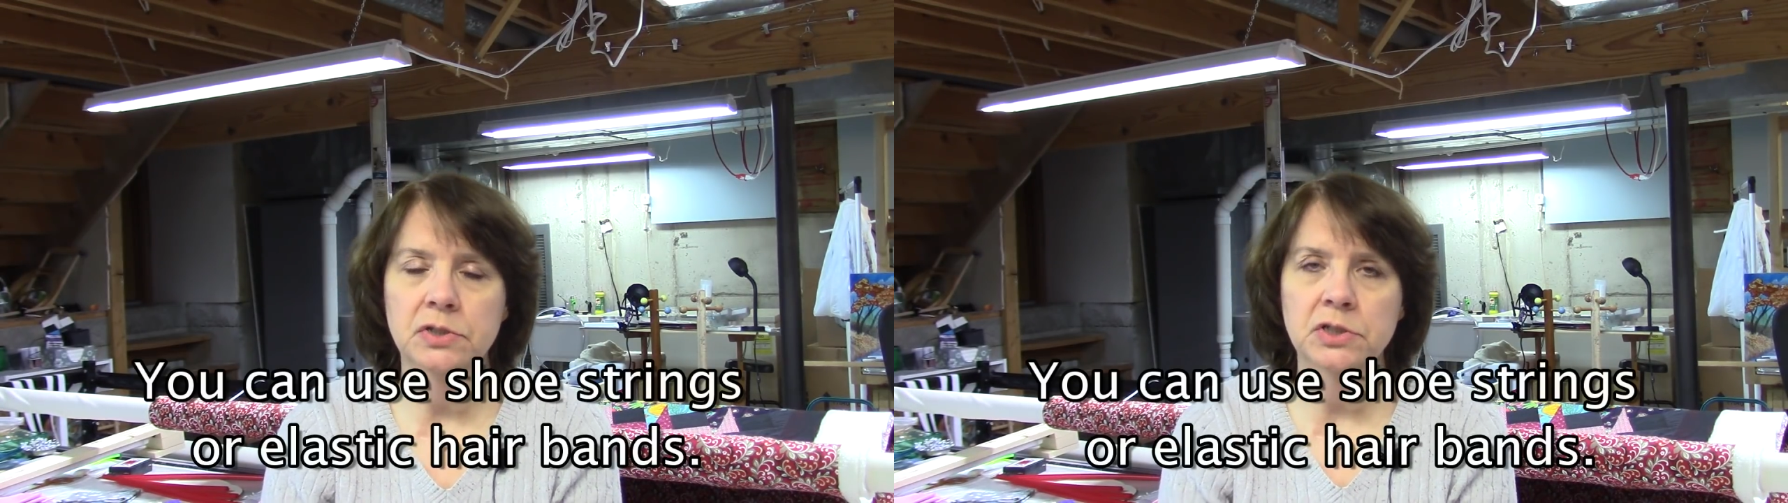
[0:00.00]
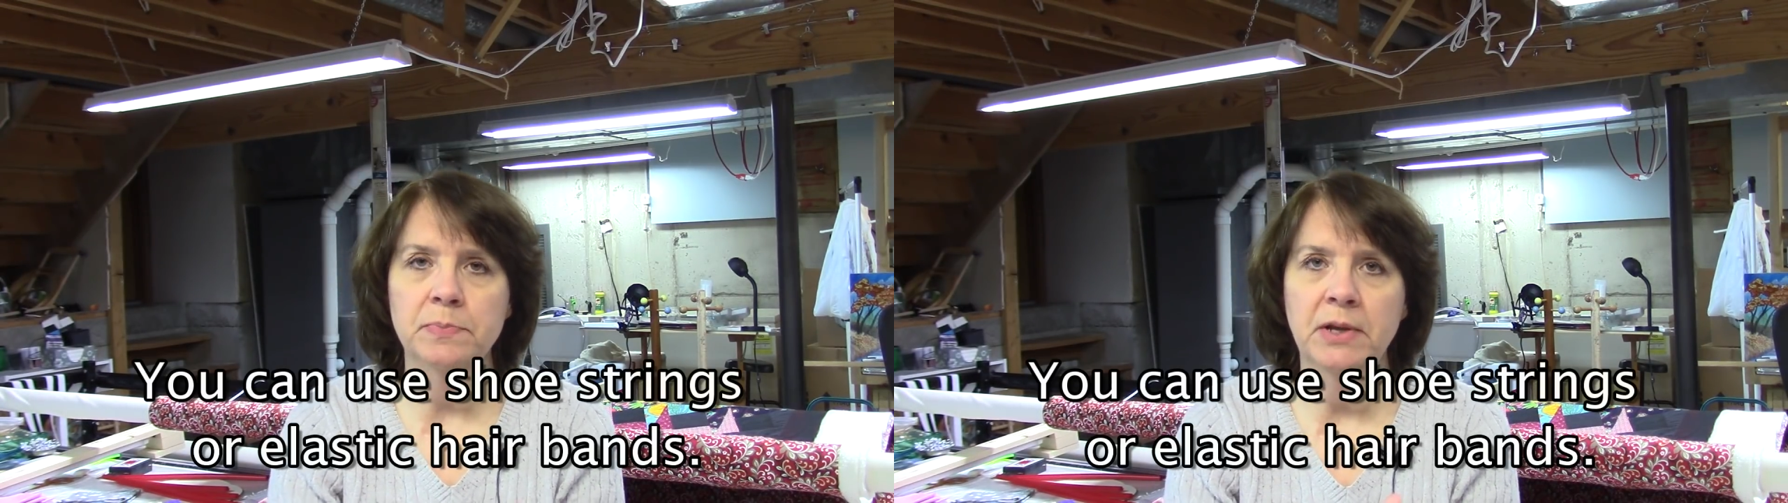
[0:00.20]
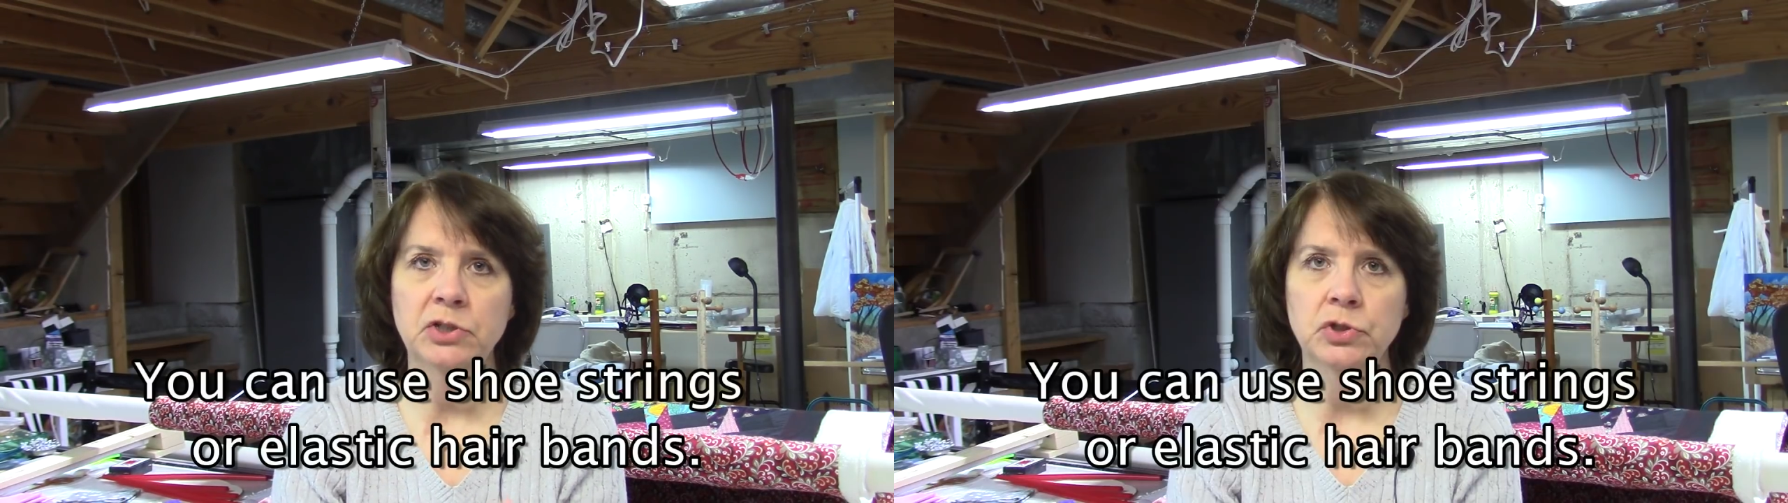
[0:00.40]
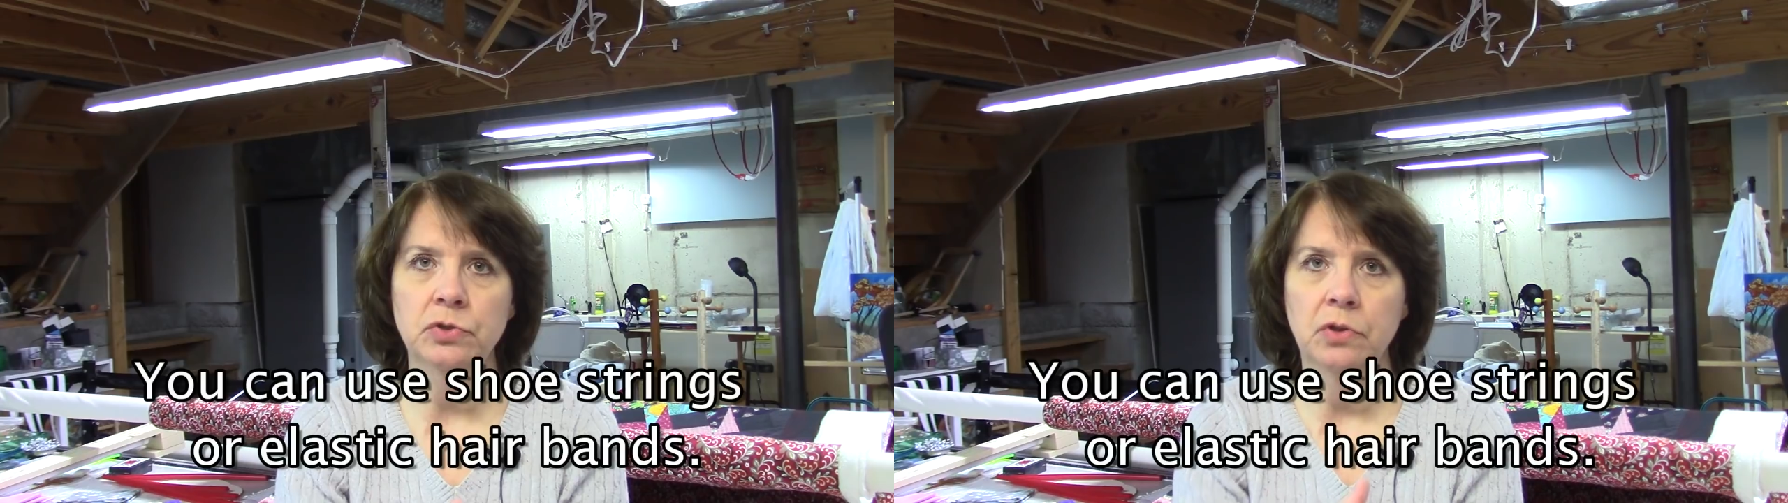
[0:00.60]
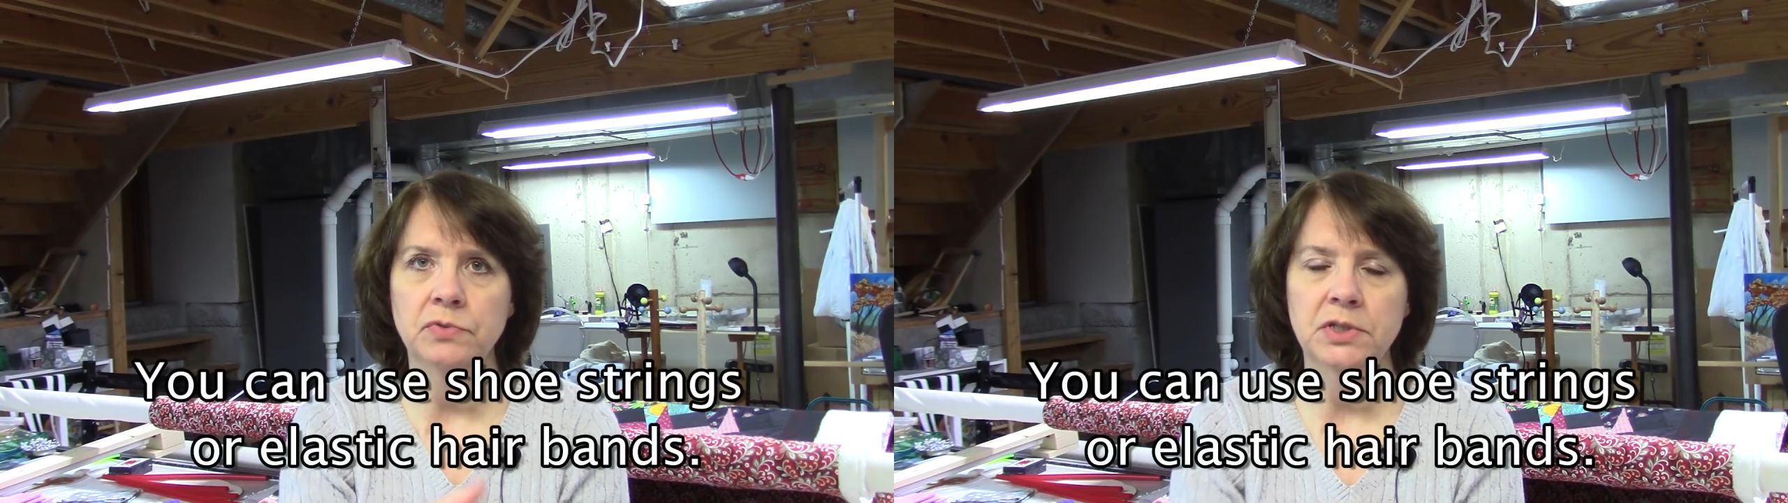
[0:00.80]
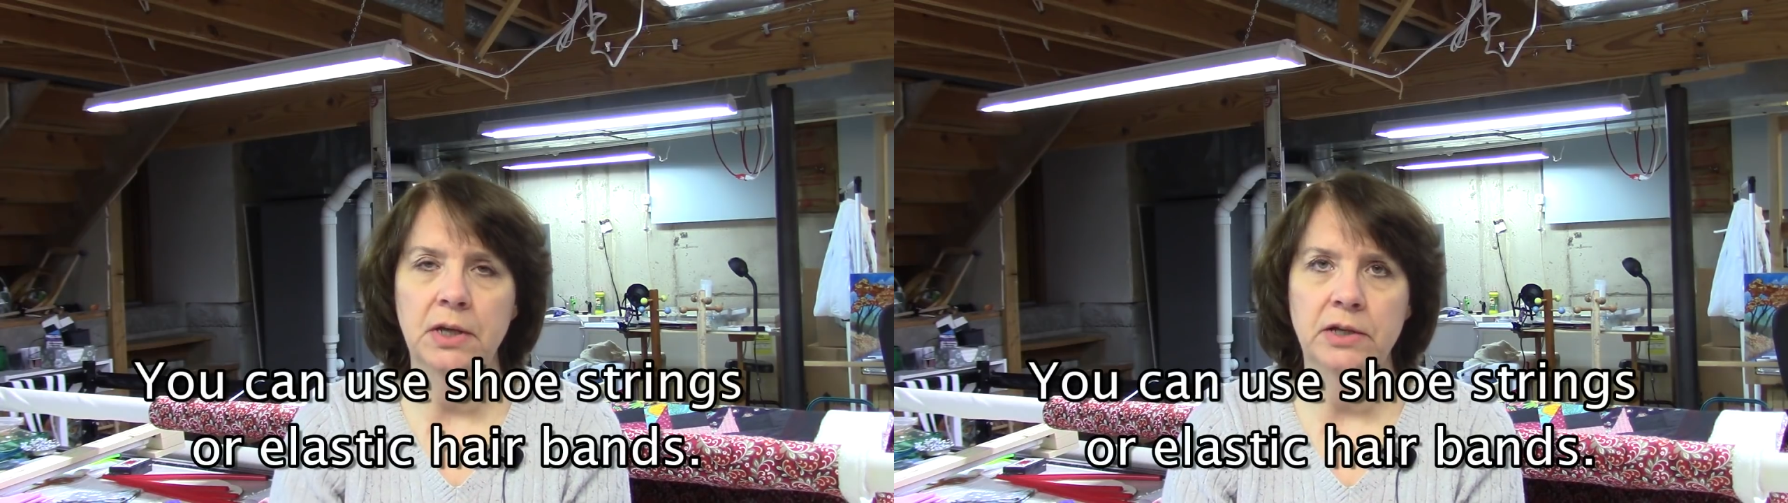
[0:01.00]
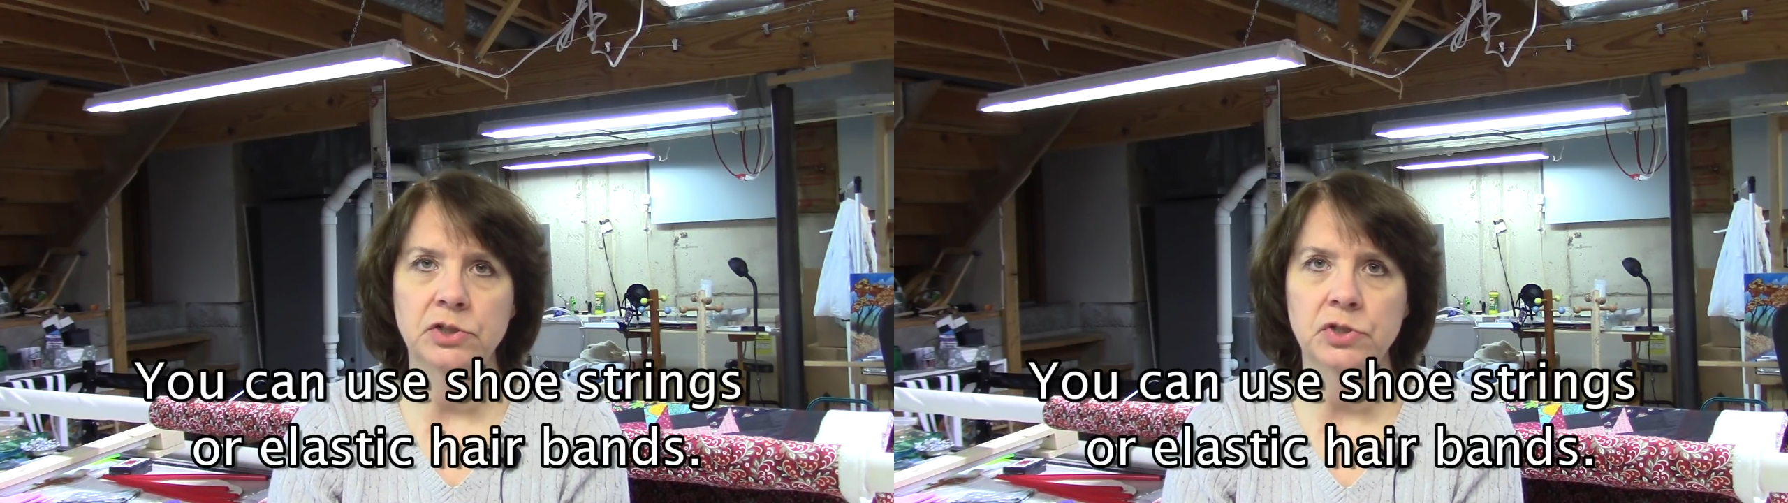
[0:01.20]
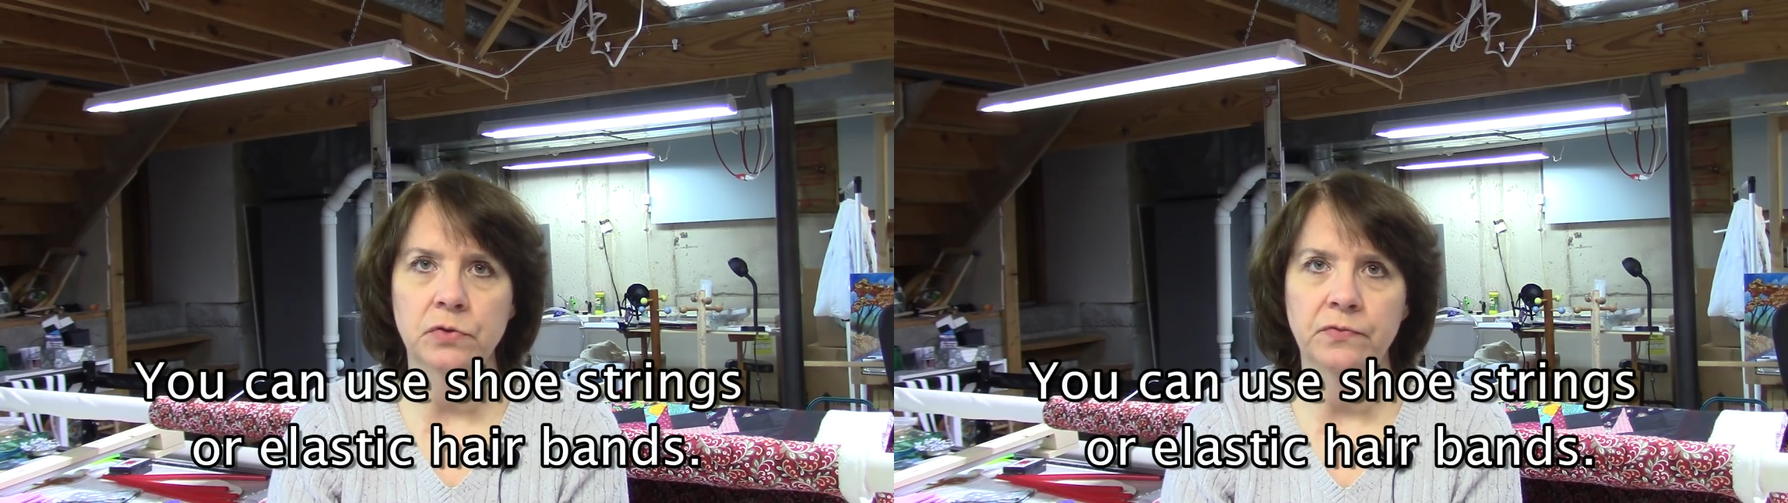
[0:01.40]
just make sure those
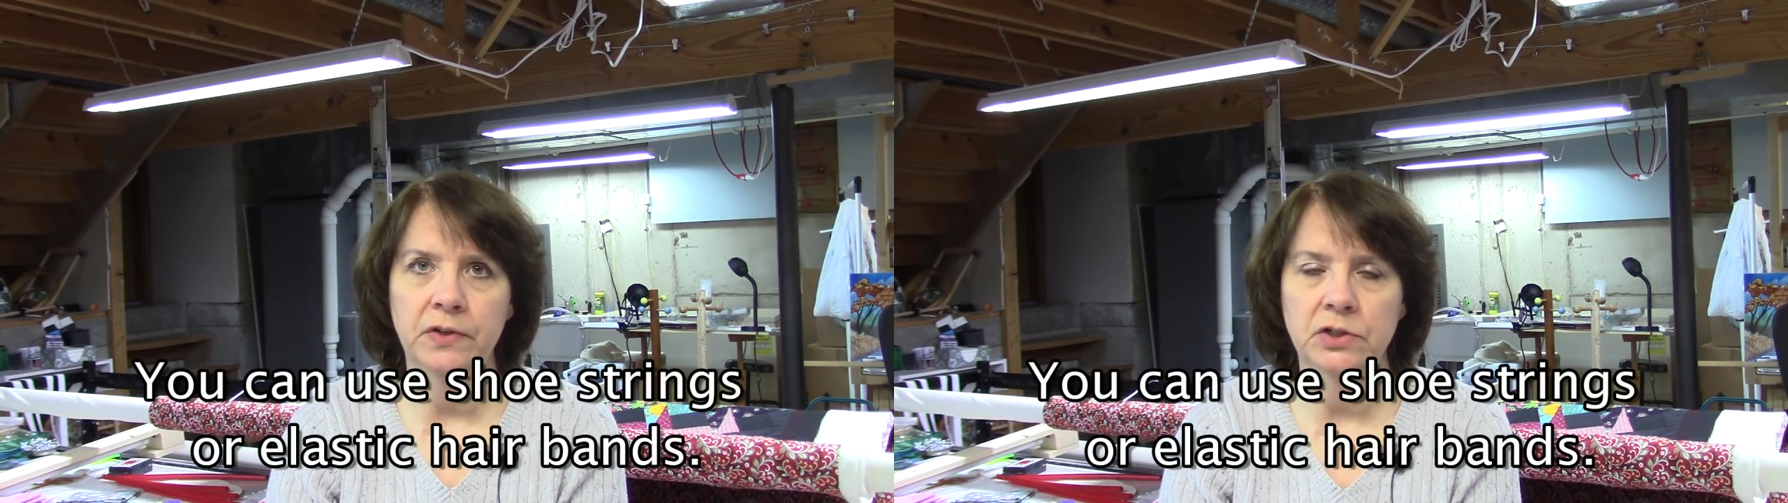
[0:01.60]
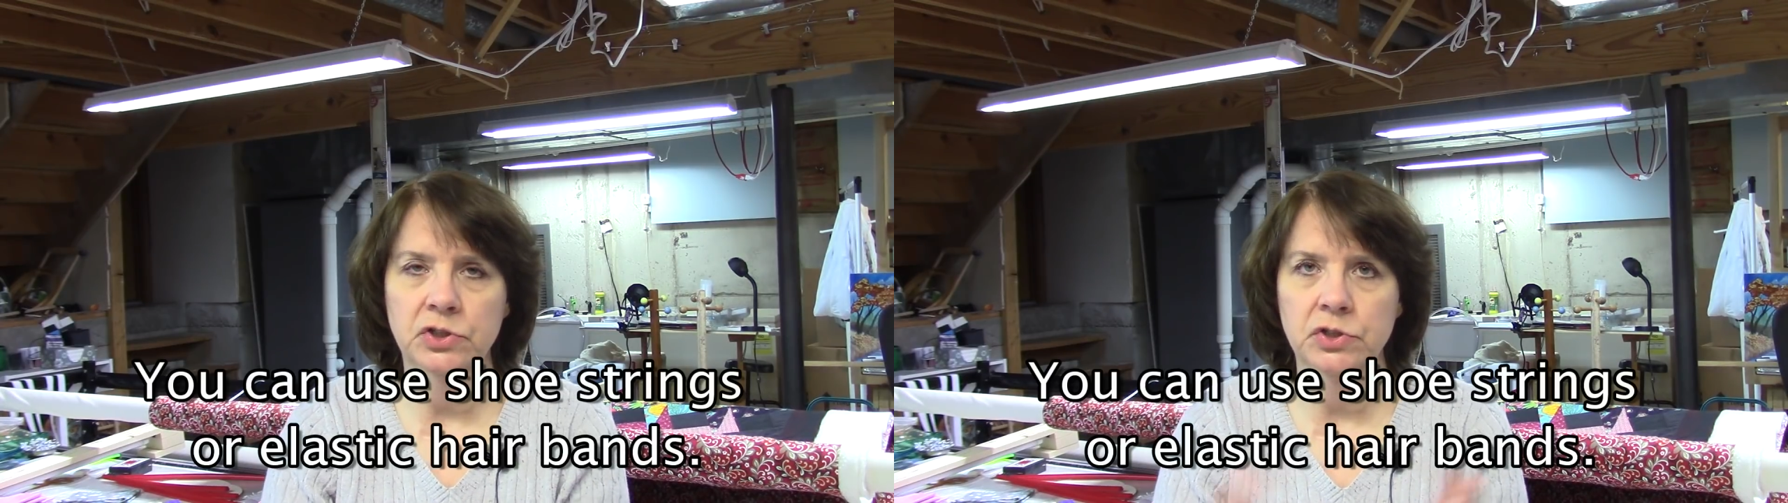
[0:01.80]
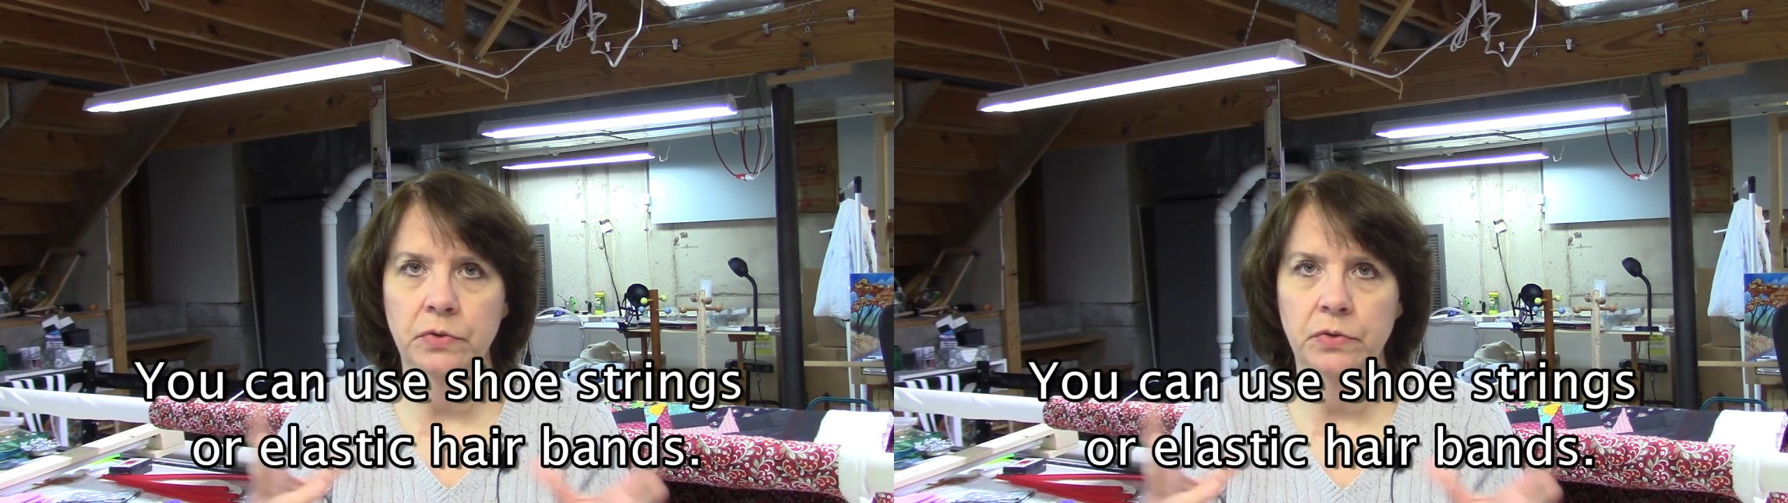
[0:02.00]
edges are finished